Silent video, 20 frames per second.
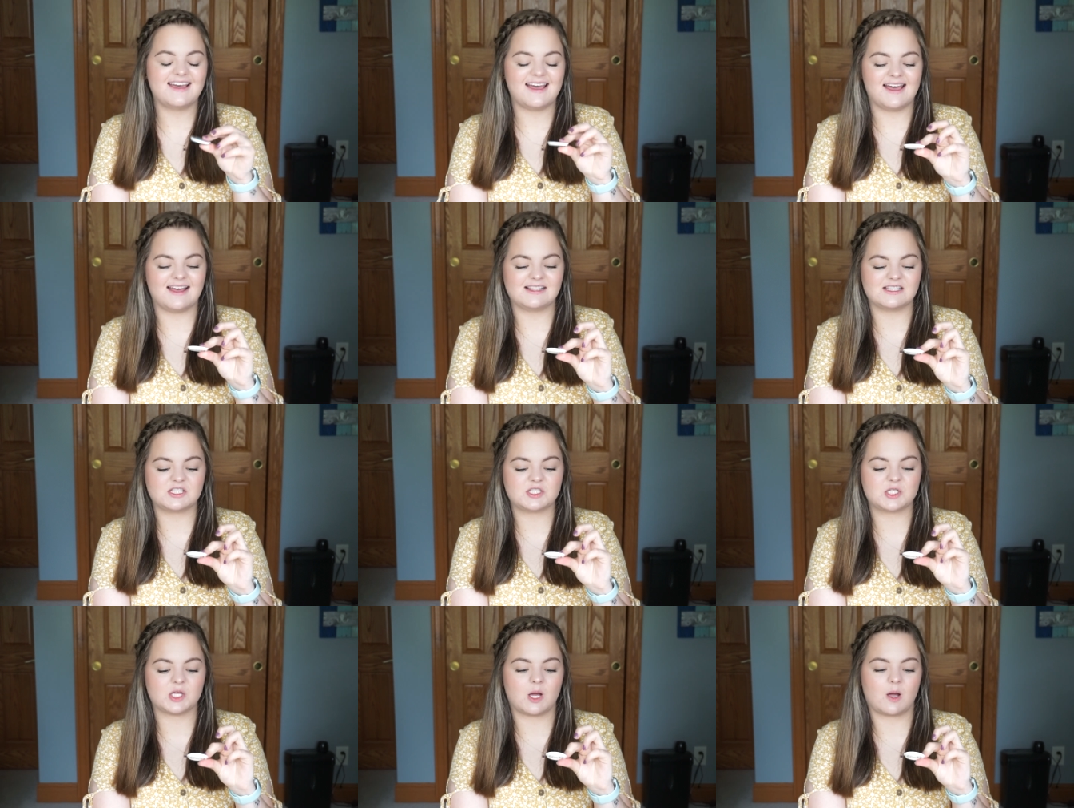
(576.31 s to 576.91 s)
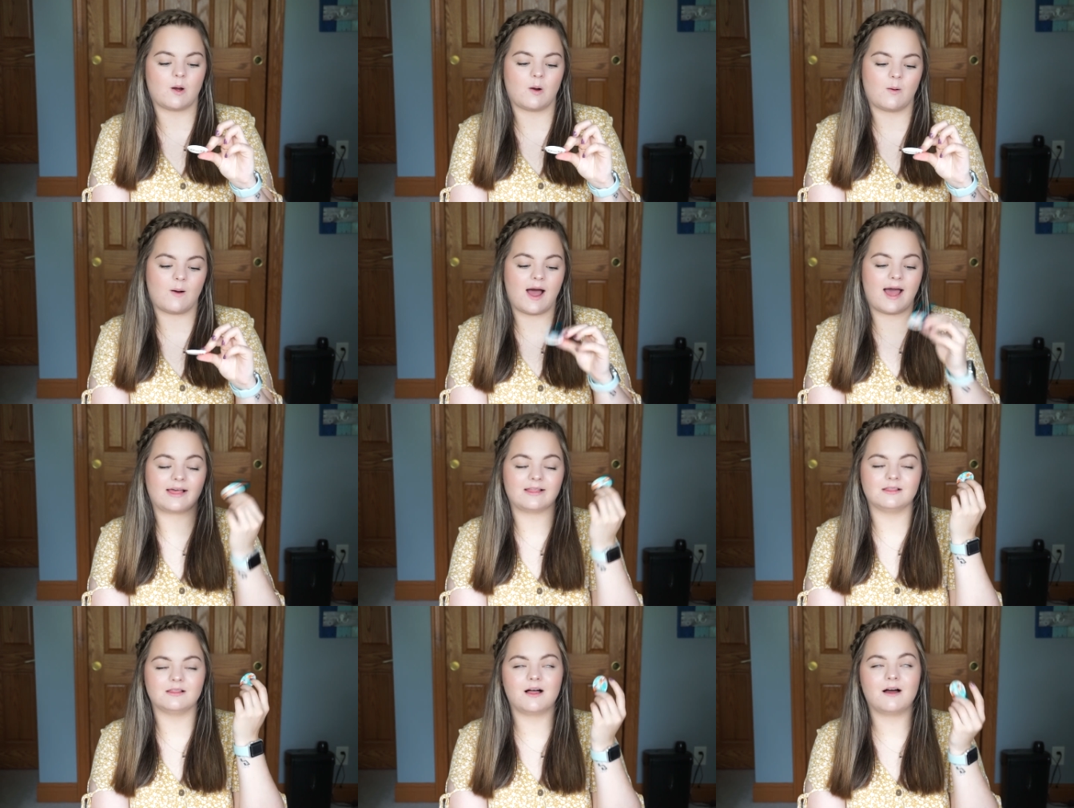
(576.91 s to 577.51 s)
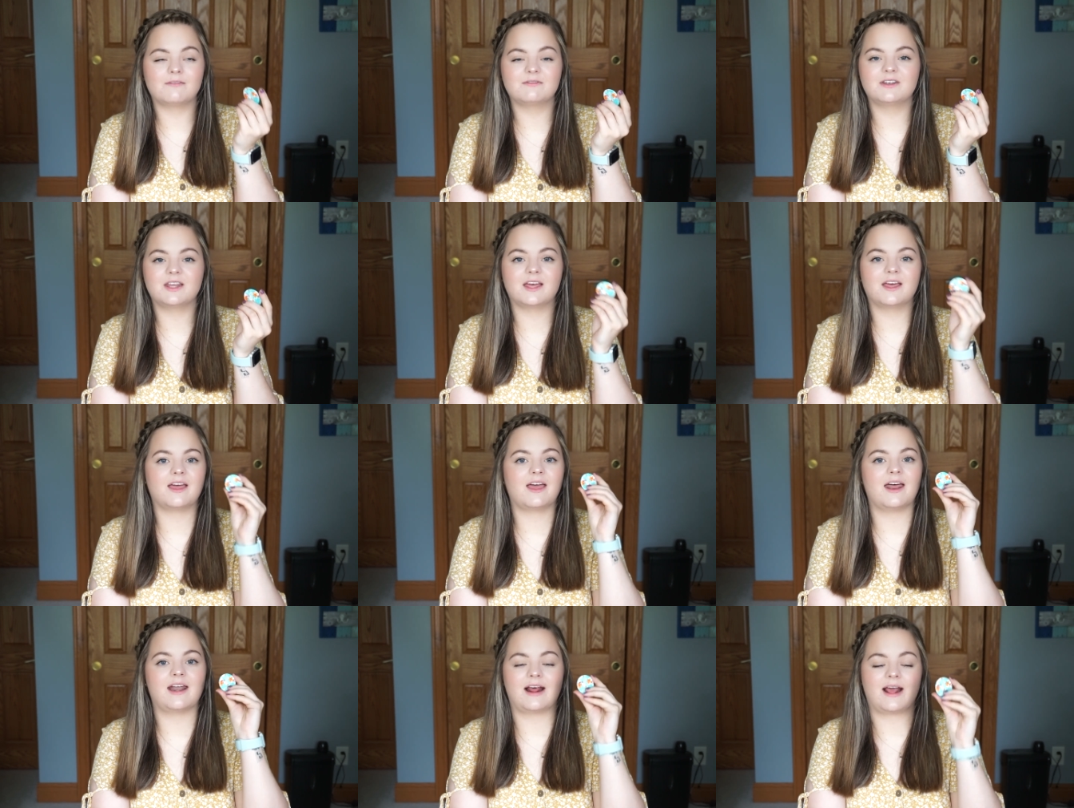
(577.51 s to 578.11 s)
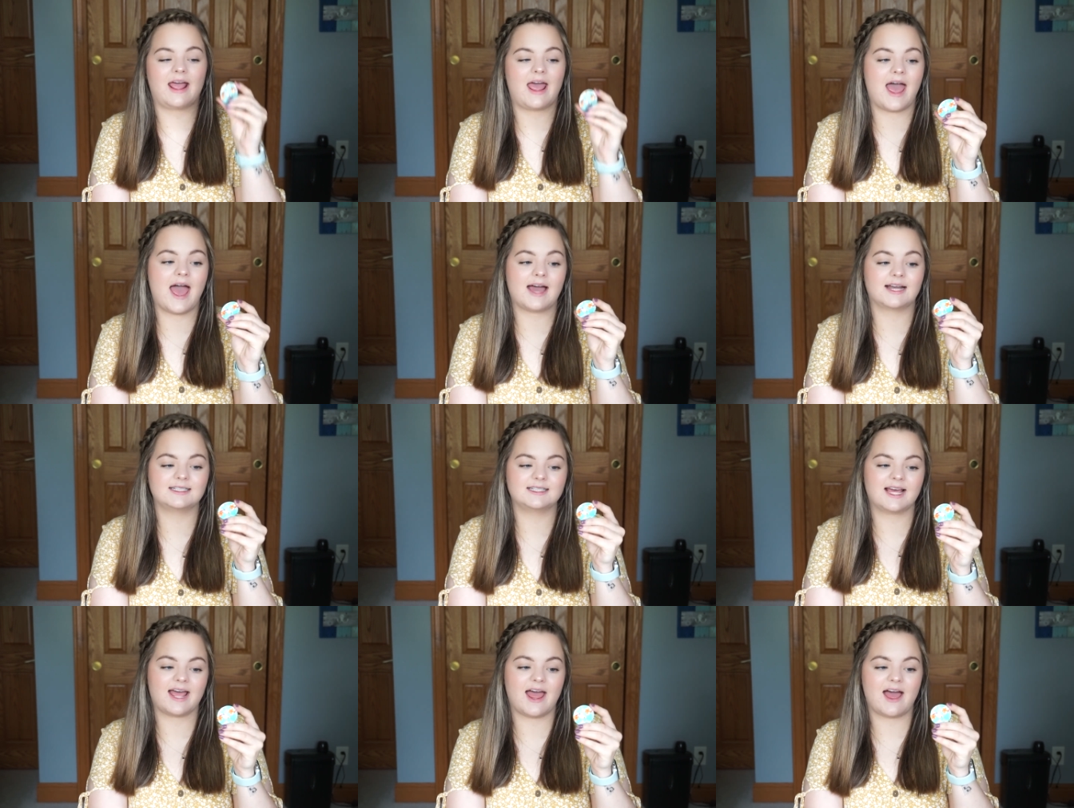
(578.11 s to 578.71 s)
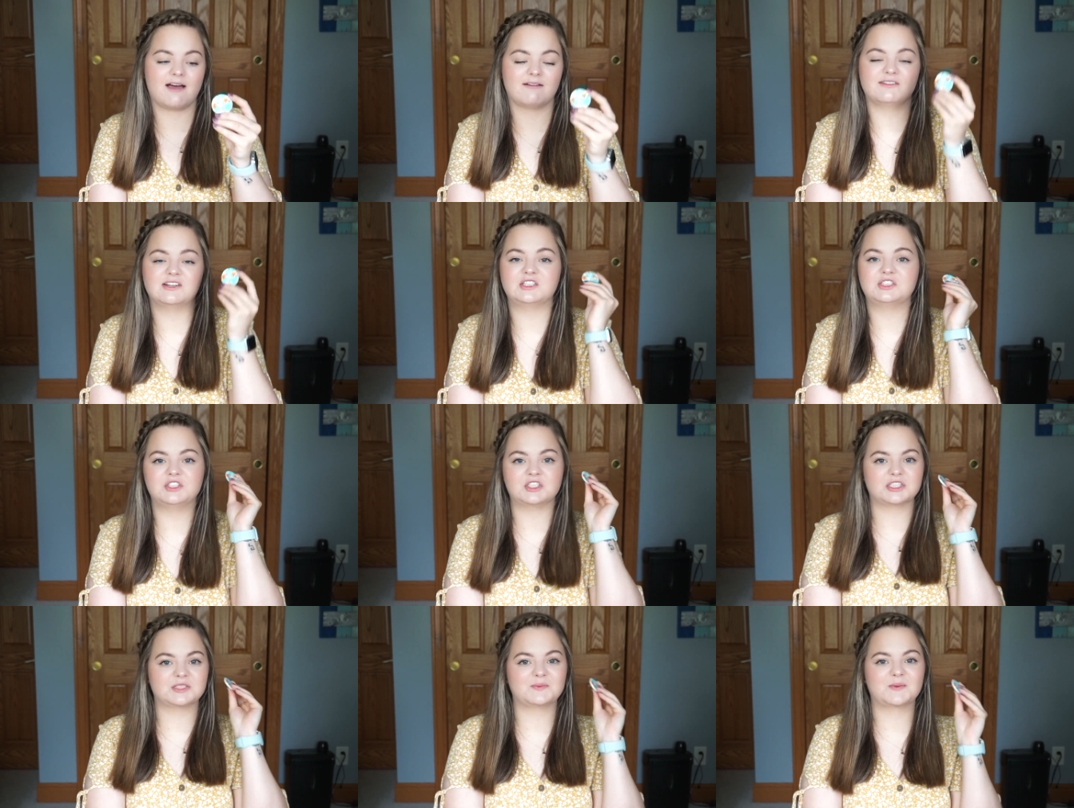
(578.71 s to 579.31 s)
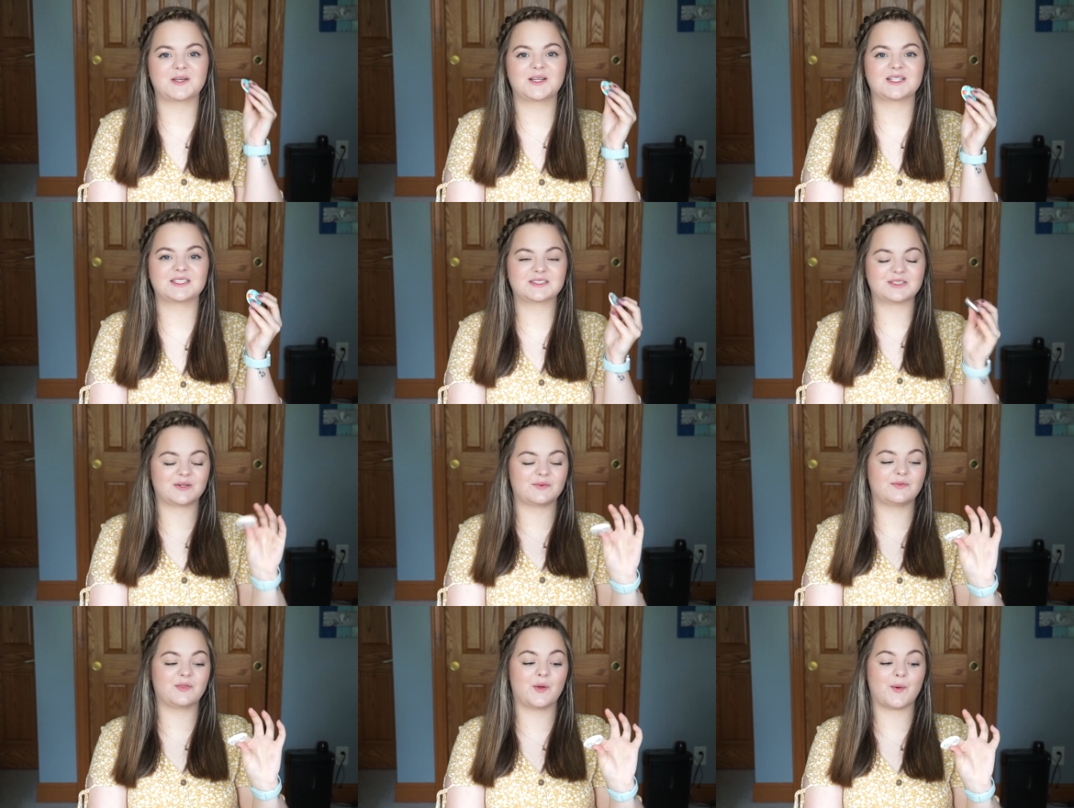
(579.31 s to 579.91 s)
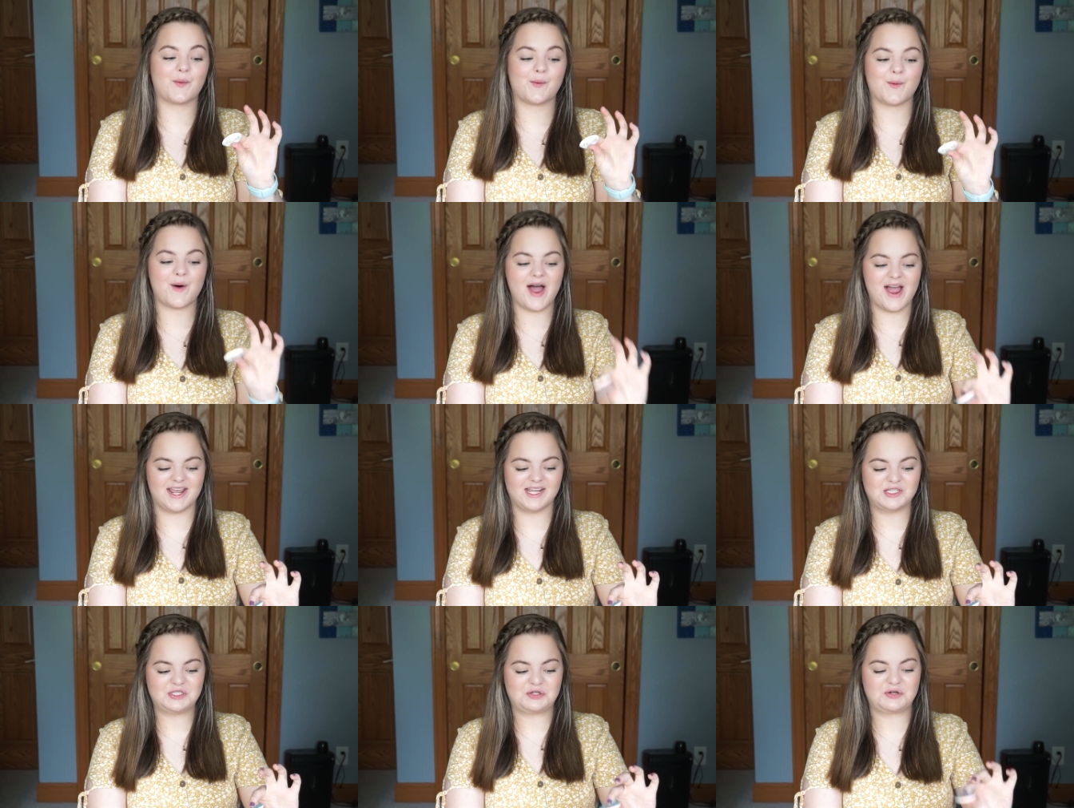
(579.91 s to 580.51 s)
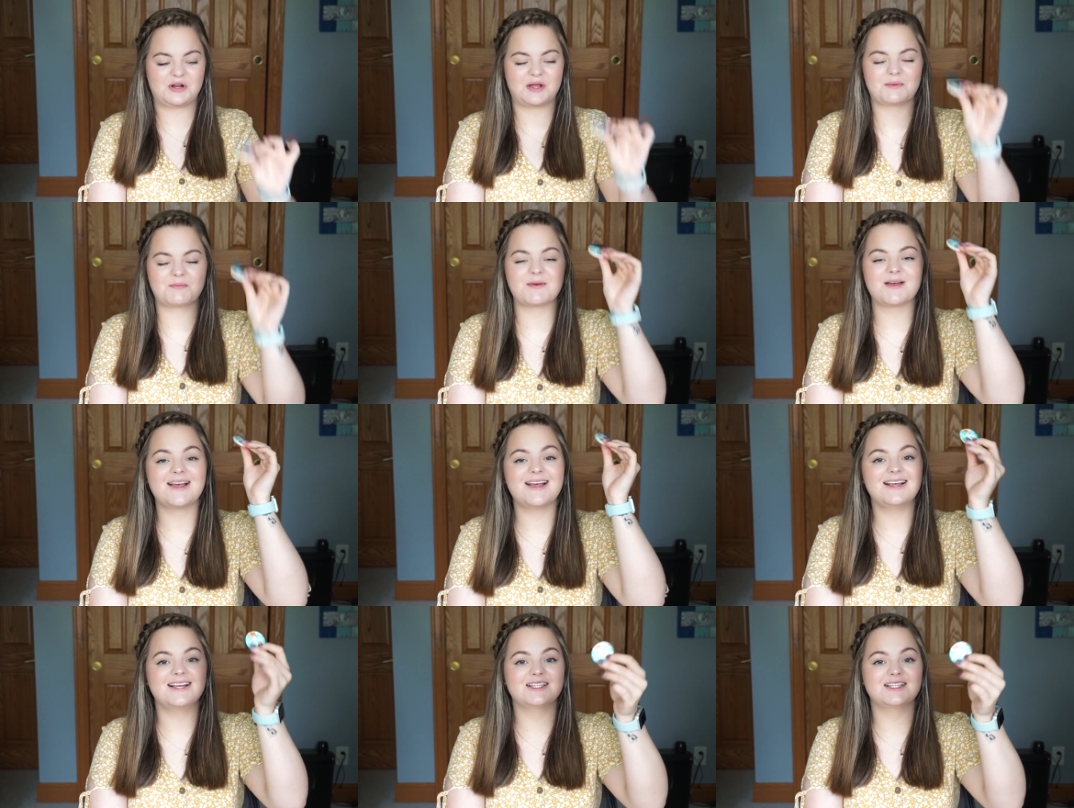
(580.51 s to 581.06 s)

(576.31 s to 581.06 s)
and so I loved it, and I had to have it just because of the Hawaii trip.